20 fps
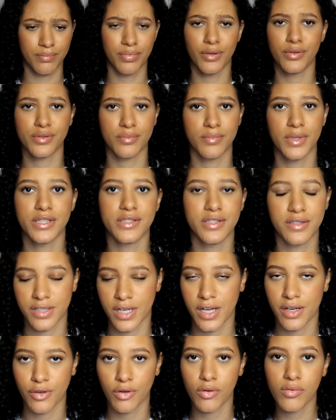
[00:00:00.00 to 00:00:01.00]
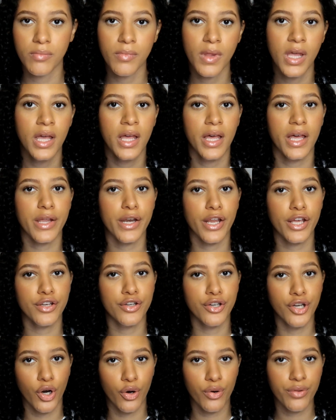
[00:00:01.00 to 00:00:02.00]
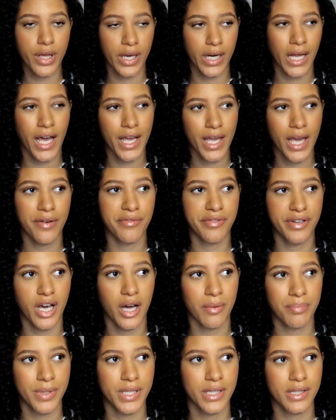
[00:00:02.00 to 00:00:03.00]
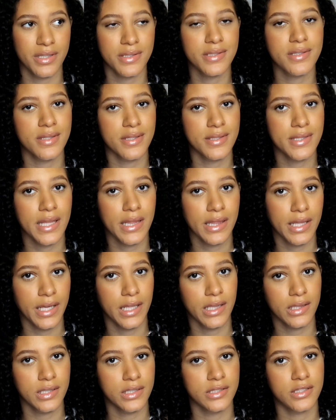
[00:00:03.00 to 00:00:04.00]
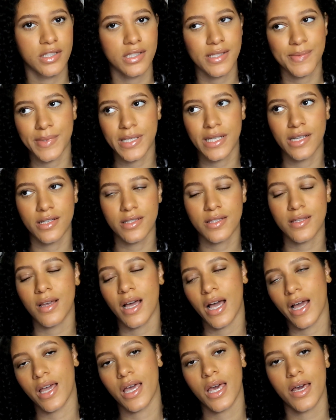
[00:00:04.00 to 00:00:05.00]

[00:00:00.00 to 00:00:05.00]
post my channel. And I know that I have not been consistent lately just because I